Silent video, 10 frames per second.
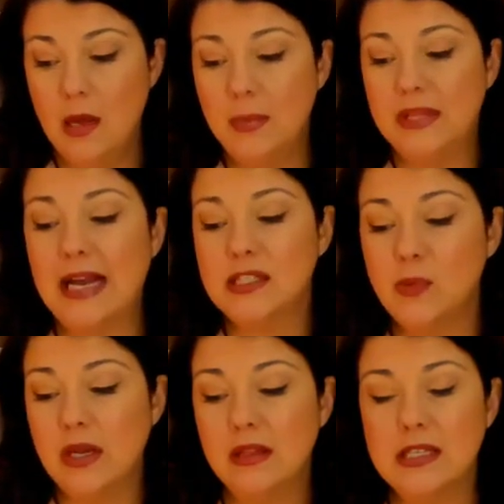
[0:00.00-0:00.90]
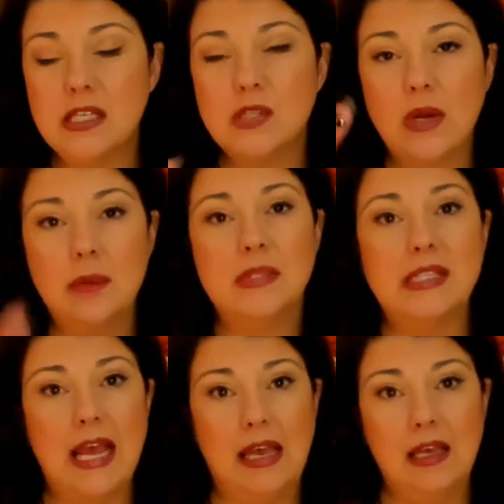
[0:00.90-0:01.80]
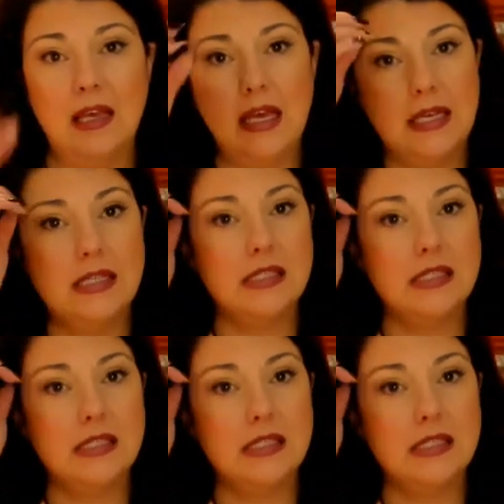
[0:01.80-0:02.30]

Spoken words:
But that's what it, this is what I'm saying is